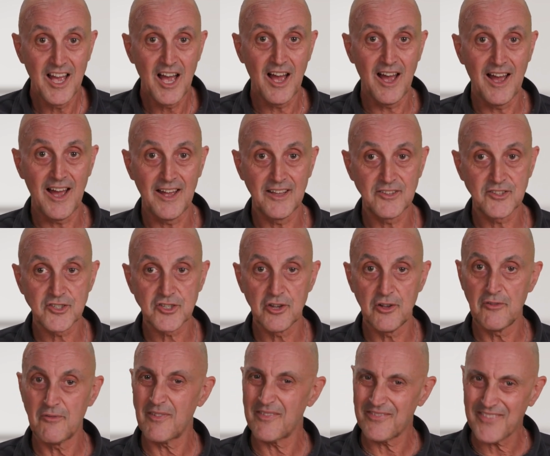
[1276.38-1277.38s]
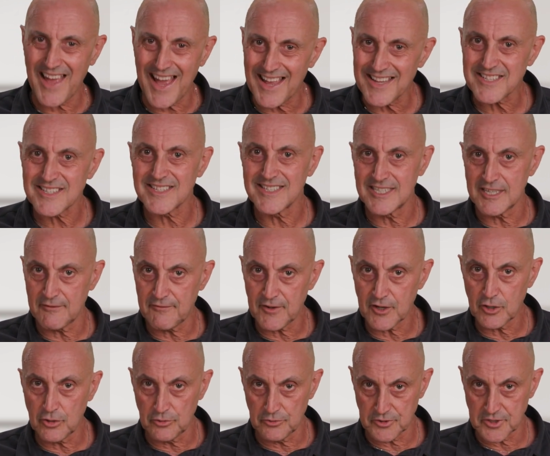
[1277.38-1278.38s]
And so that's
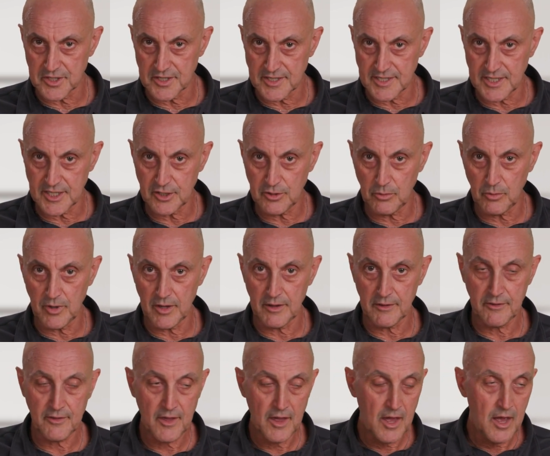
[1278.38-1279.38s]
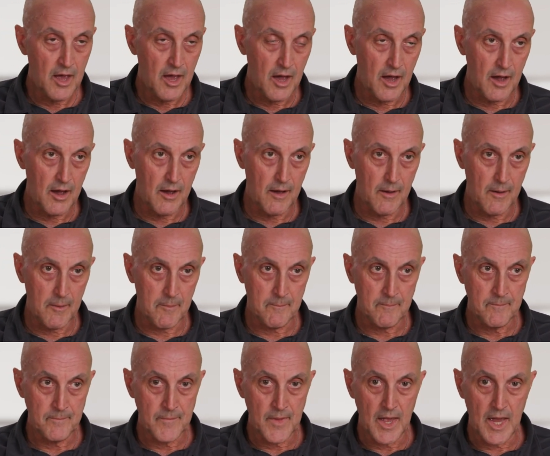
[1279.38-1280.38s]
difficult to deal with.
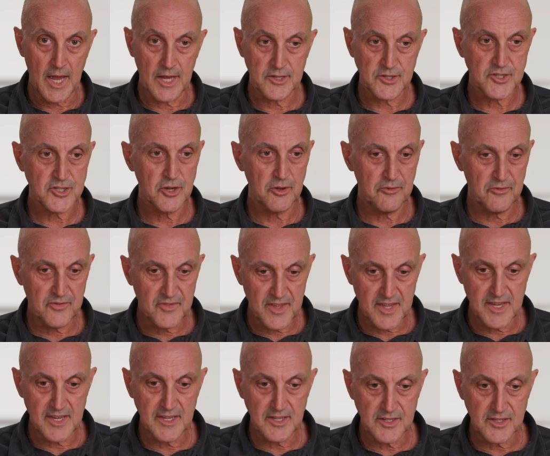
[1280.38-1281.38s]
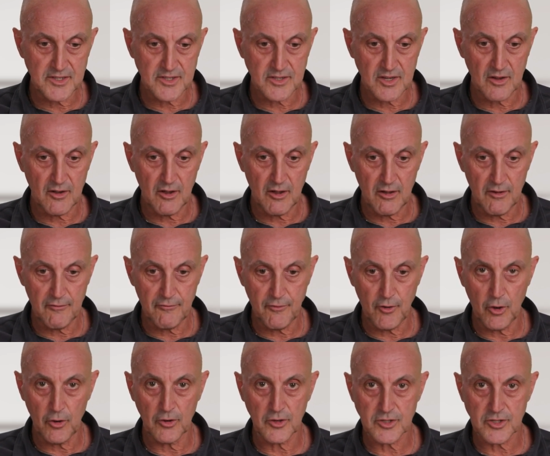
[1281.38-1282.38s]
And so these
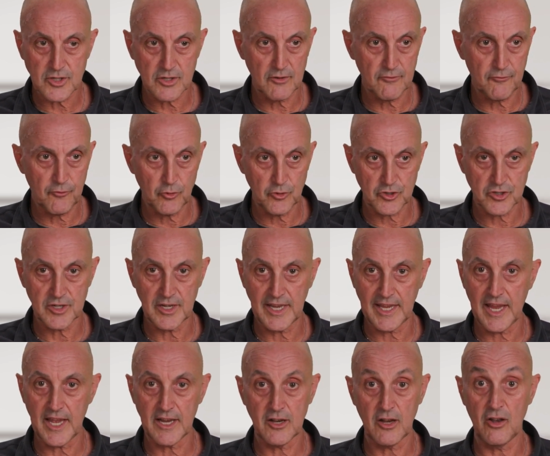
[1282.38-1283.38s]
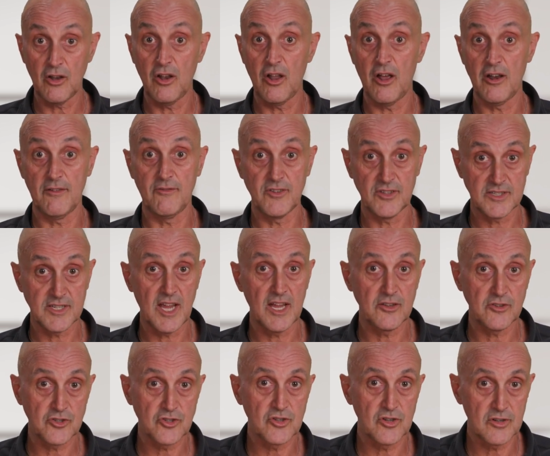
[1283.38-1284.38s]
folks, unfortunately, get a lot of
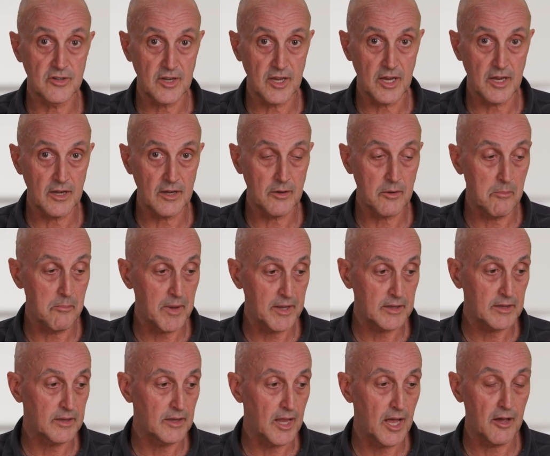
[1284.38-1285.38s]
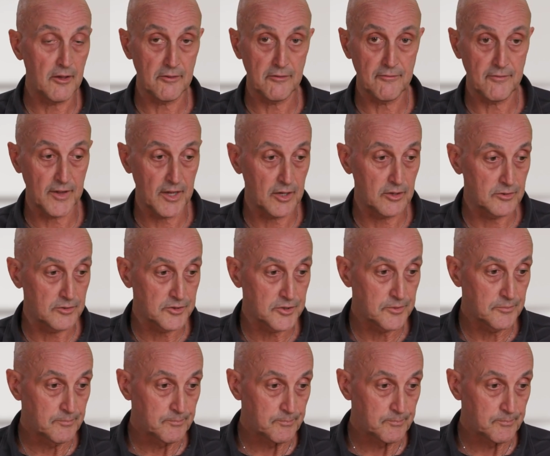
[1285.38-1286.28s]
attention in the mental health field.